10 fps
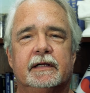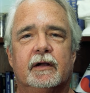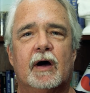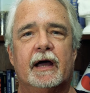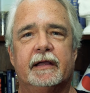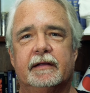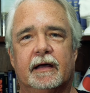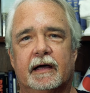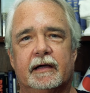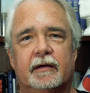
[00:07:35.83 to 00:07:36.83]
You know,
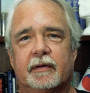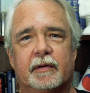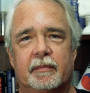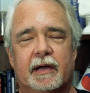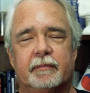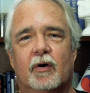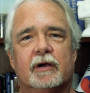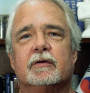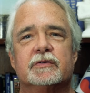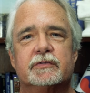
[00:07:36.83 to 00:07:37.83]
my
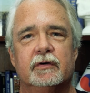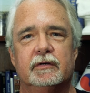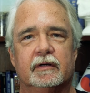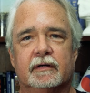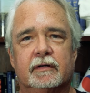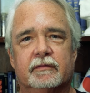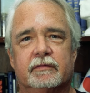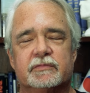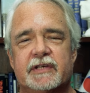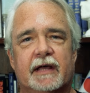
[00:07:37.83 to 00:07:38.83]
partner's
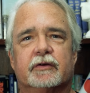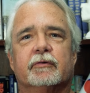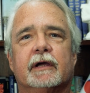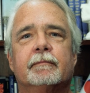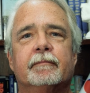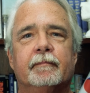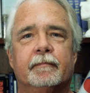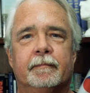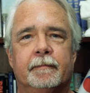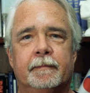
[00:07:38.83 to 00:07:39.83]
from South Korea.
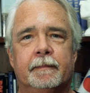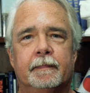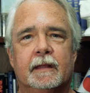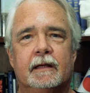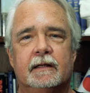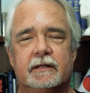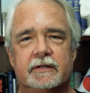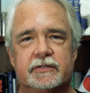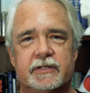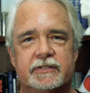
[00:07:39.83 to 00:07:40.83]

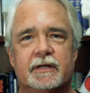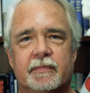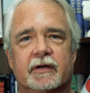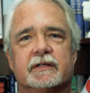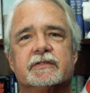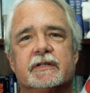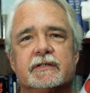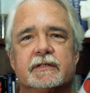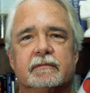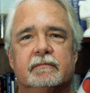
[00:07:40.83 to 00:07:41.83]
She's an American
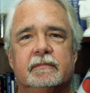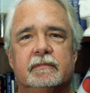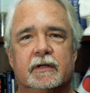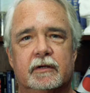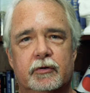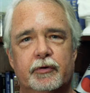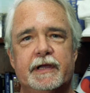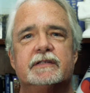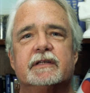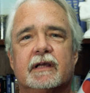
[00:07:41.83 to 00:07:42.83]
citizen.
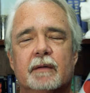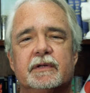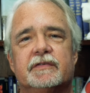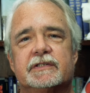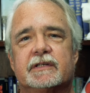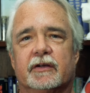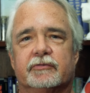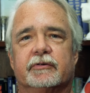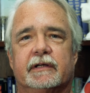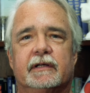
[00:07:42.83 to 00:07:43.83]
Koreans can come to this
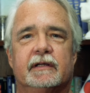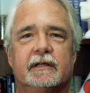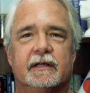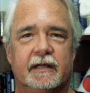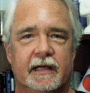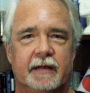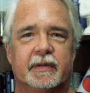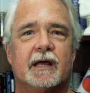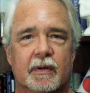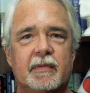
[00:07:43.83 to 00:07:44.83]
country and
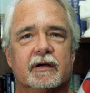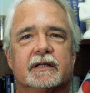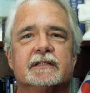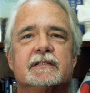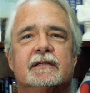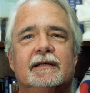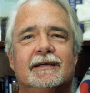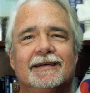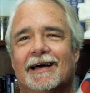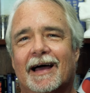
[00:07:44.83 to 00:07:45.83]
become Americans.
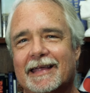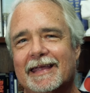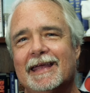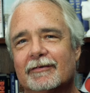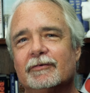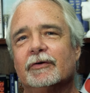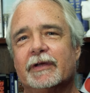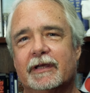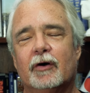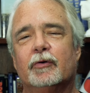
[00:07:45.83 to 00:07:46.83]
I can't
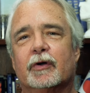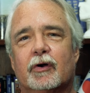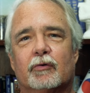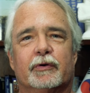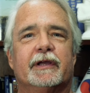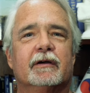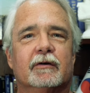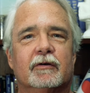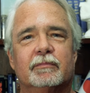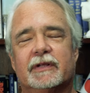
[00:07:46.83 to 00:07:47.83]
really go to Korea
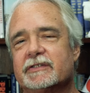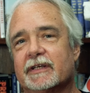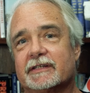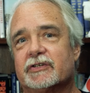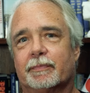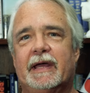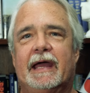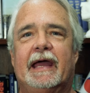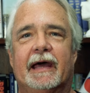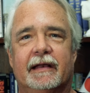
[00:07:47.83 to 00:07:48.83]
or a place like
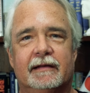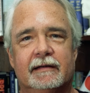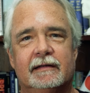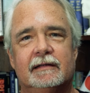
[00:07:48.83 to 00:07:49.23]
Japan